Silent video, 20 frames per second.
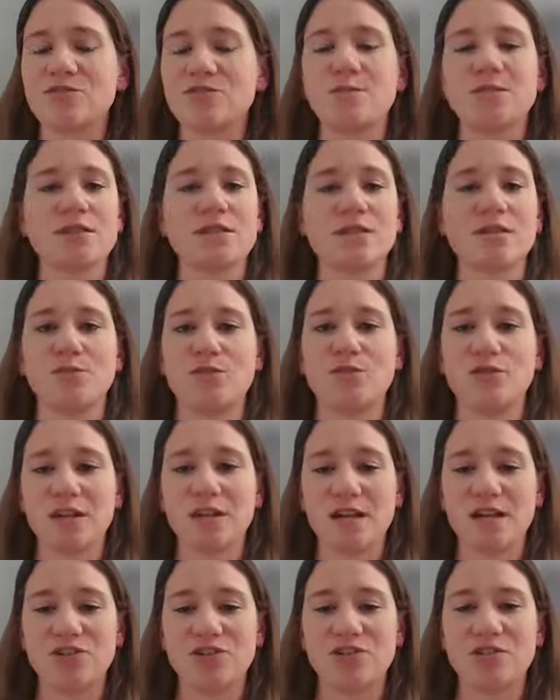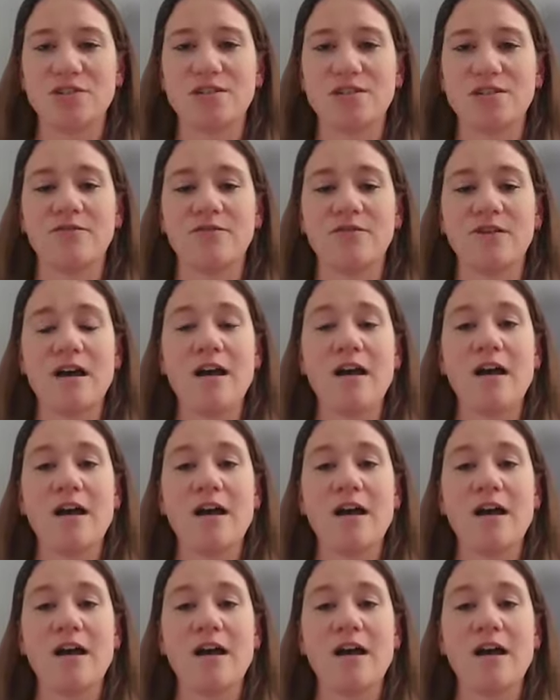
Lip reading: or miscommunications of